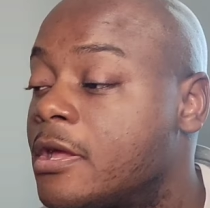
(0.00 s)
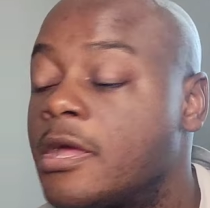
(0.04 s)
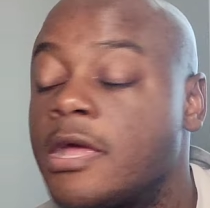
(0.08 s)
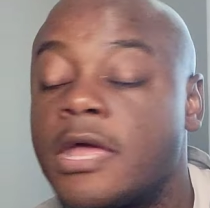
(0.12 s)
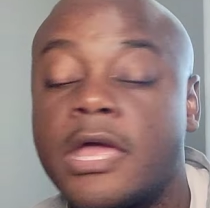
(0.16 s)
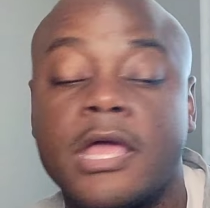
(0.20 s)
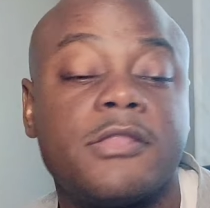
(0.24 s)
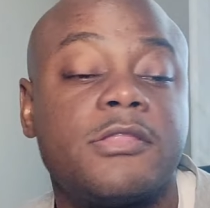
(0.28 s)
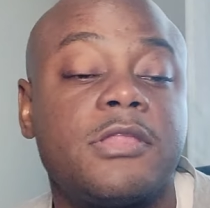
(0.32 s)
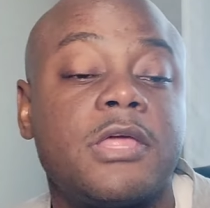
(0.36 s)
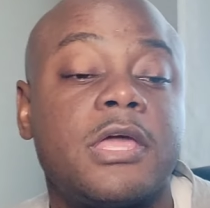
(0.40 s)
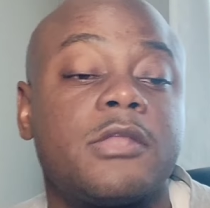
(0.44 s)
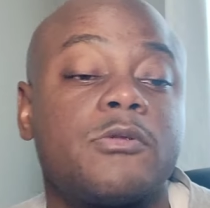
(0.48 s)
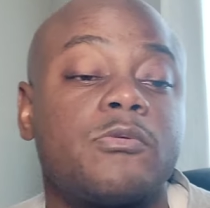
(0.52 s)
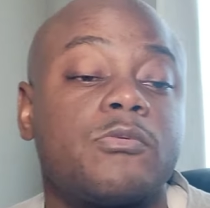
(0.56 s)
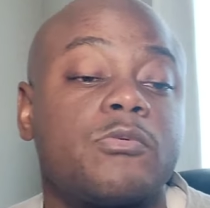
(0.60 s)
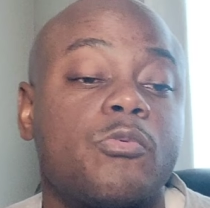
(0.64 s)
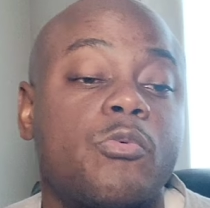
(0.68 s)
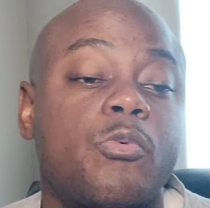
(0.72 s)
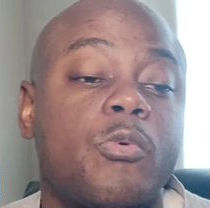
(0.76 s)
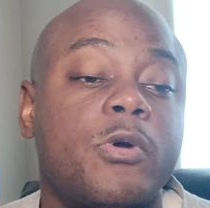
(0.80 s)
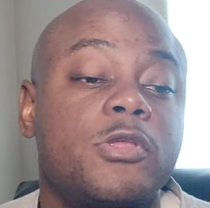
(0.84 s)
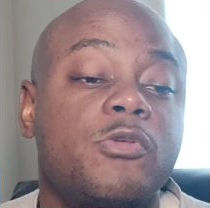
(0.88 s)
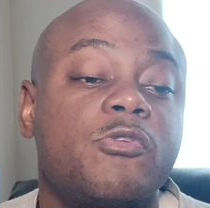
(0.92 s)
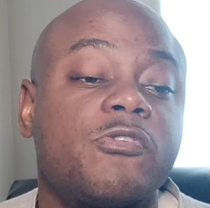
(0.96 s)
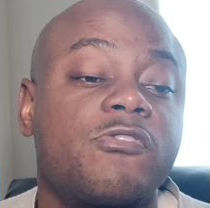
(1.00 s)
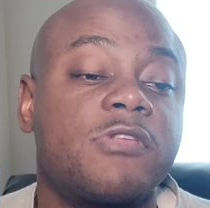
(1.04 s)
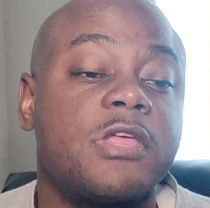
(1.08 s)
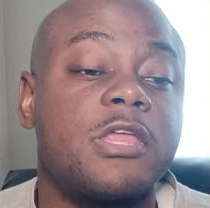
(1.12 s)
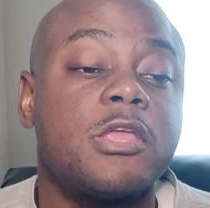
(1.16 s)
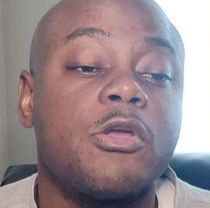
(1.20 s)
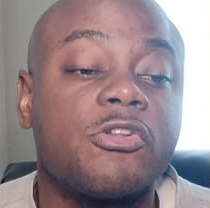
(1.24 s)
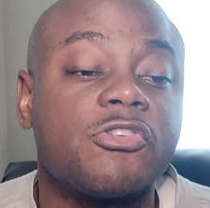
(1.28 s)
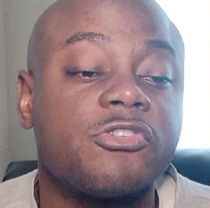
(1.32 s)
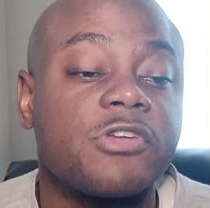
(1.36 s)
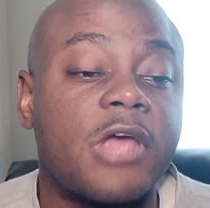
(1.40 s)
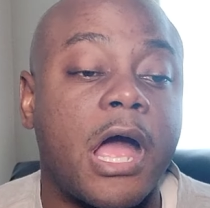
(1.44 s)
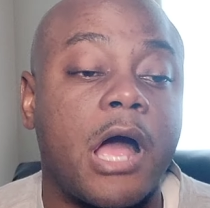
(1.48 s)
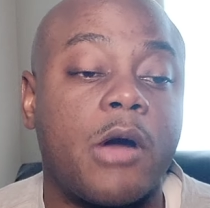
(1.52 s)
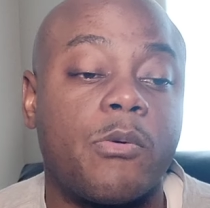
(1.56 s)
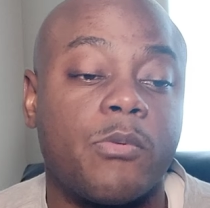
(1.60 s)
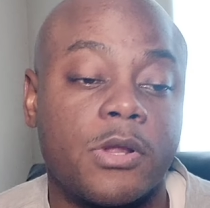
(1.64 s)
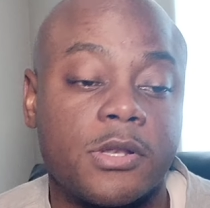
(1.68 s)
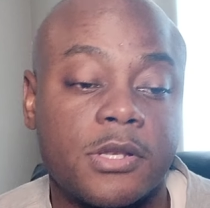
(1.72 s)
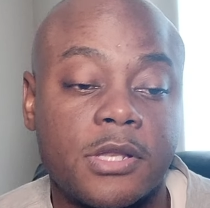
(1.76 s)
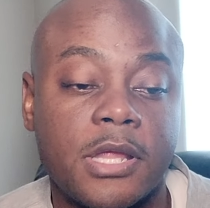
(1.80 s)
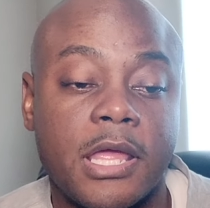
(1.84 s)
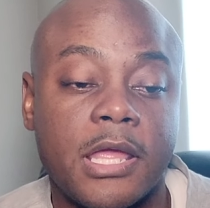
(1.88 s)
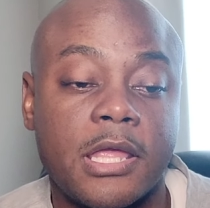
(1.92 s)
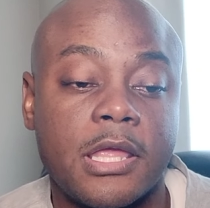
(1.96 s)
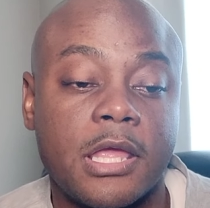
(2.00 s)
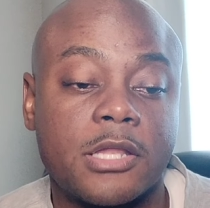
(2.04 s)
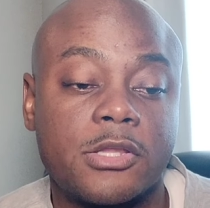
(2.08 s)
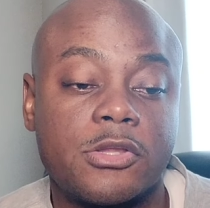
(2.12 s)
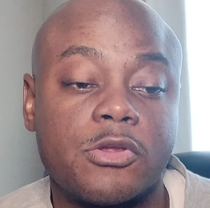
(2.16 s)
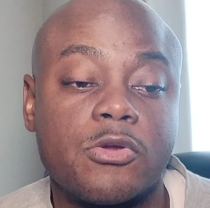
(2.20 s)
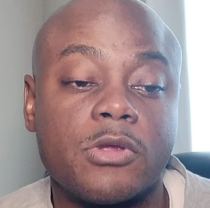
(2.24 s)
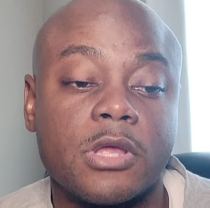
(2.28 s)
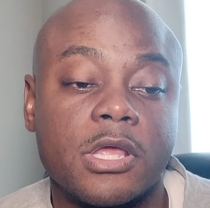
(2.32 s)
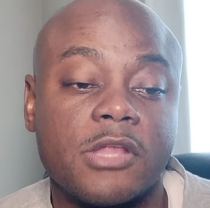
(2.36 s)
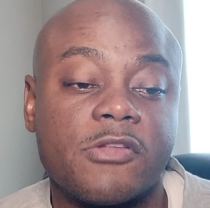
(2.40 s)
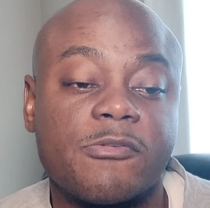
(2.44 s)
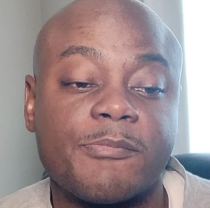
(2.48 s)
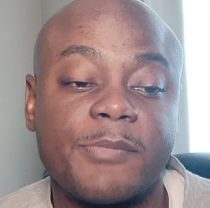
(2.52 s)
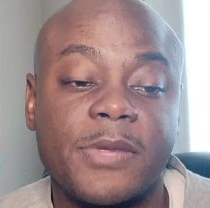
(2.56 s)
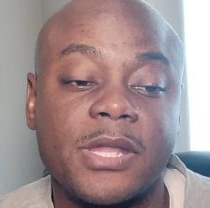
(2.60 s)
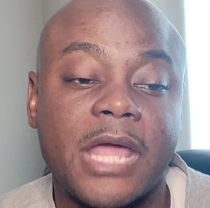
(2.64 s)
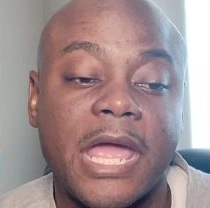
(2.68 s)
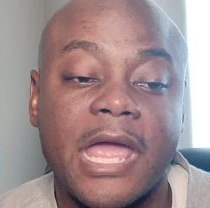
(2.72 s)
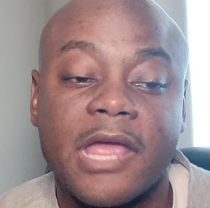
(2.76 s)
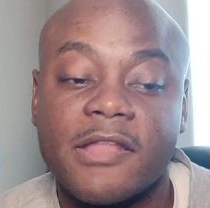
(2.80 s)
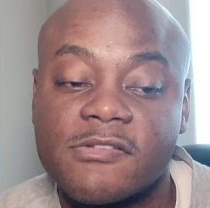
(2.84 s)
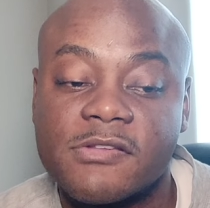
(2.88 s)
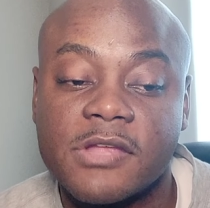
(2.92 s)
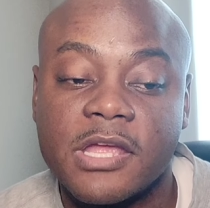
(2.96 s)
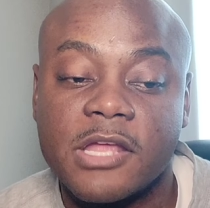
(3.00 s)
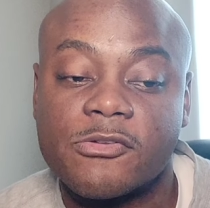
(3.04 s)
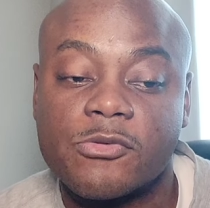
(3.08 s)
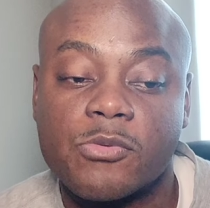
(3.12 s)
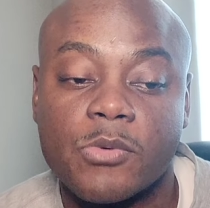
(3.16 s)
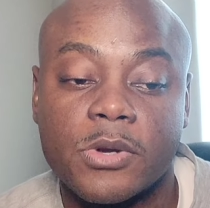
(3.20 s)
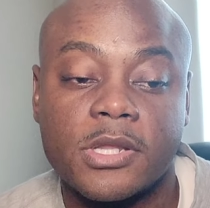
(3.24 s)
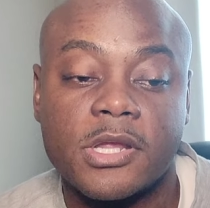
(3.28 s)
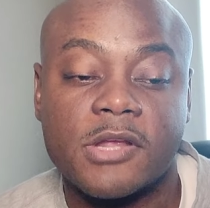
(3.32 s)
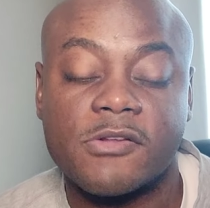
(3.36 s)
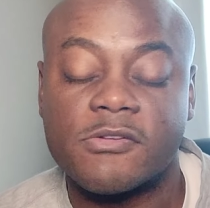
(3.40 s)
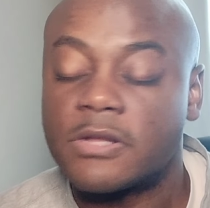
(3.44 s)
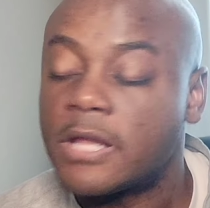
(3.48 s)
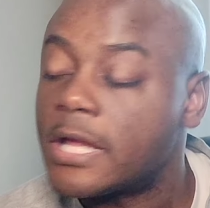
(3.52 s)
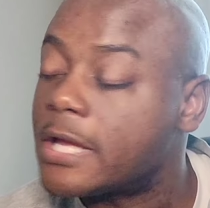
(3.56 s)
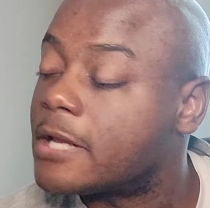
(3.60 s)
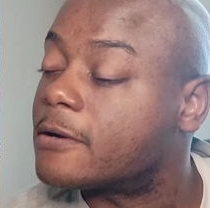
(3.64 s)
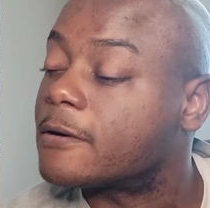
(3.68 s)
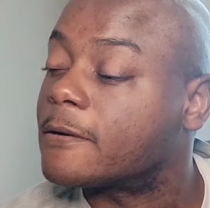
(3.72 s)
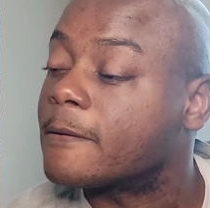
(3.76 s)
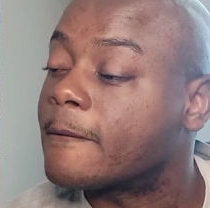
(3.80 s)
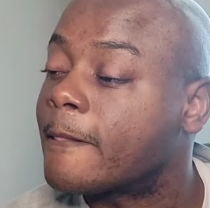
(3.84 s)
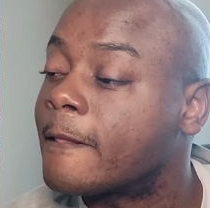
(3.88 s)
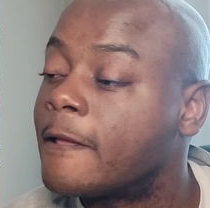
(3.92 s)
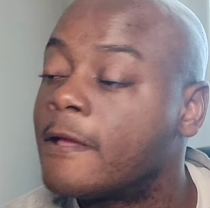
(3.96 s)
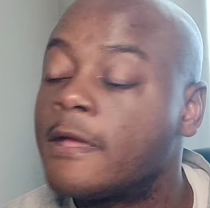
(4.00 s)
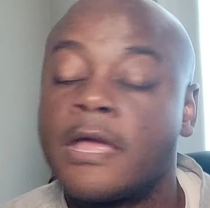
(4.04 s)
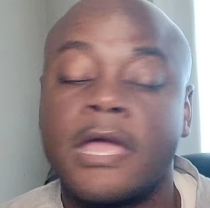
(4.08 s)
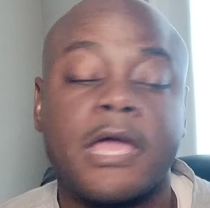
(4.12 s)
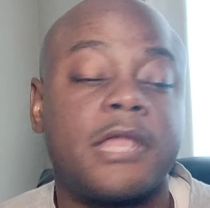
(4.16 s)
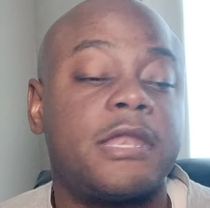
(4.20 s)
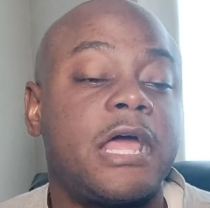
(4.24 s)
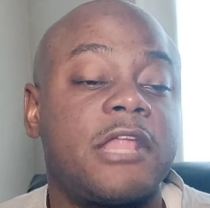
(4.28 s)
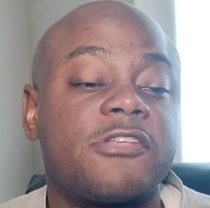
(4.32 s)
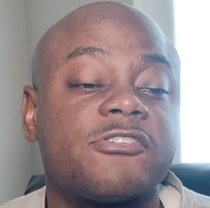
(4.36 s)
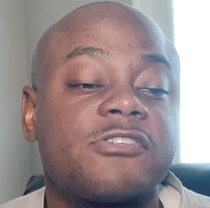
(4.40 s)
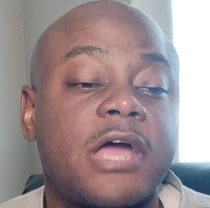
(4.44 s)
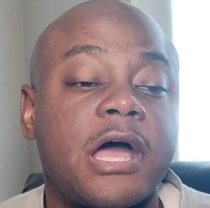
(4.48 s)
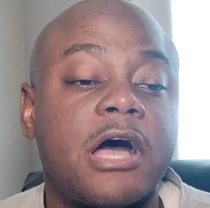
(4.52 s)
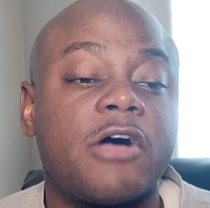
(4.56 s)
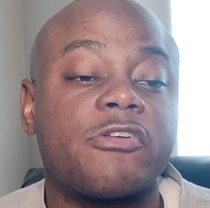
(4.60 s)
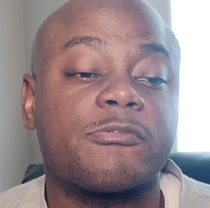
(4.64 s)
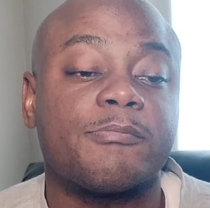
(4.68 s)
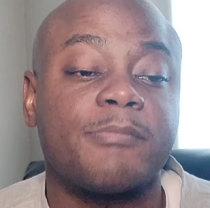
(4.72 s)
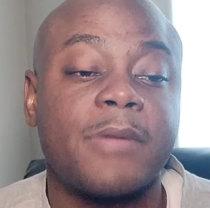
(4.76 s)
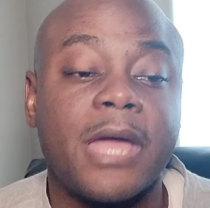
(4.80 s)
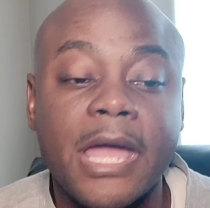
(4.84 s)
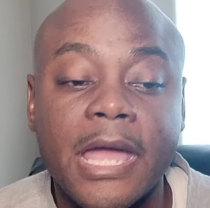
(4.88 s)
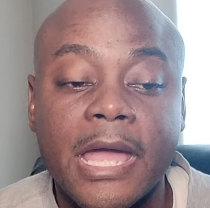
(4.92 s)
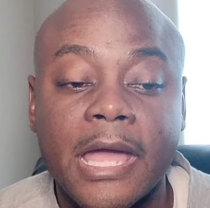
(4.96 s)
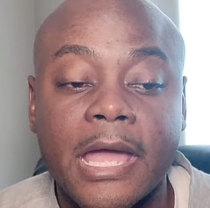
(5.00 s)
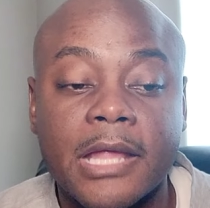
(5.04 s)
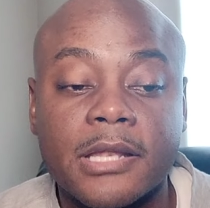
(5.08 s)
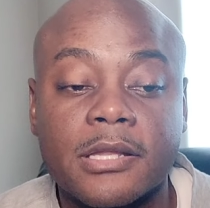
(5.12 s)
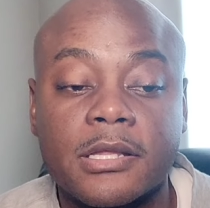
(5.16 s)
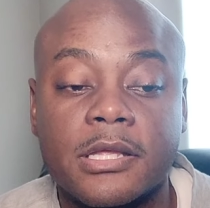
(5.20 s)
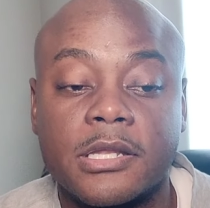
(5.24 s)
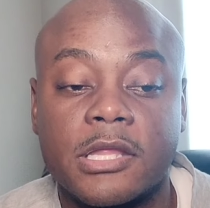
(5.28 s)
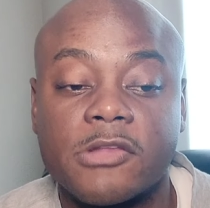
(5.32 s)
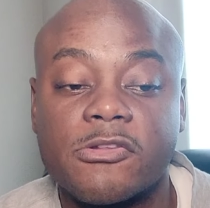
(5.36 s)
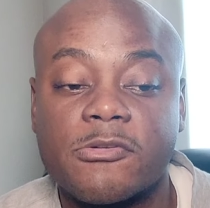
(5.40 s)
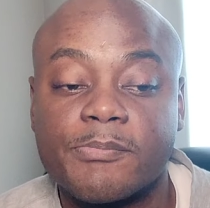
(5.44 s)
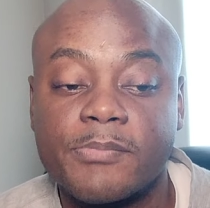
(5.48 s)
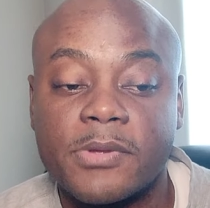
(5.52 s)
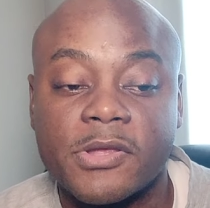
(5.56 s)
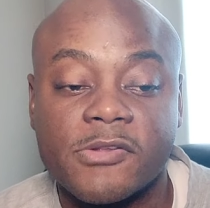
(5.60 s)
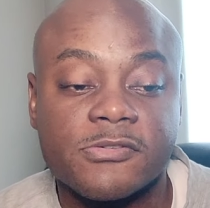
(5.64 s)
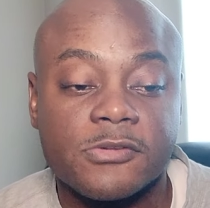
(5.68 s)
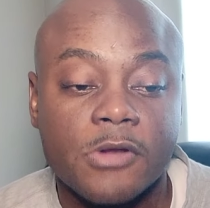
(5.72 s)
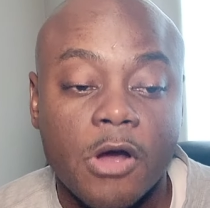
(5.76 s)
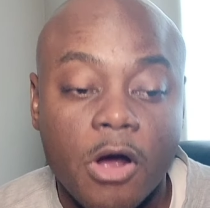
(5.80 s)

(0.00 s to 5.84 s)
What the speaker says: And then when you see your child one day and it's been 18, 20 years later, and that child's mad and it's pissed